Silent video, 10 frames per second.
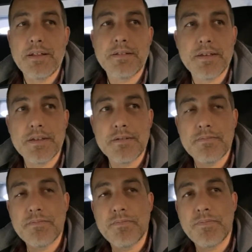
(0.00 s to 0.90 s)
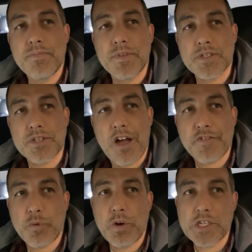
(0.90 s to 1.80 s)
the
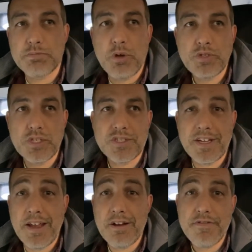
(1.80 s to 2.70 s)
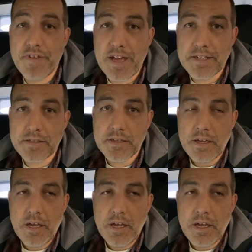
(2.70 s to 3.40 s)
software is mostly just an interface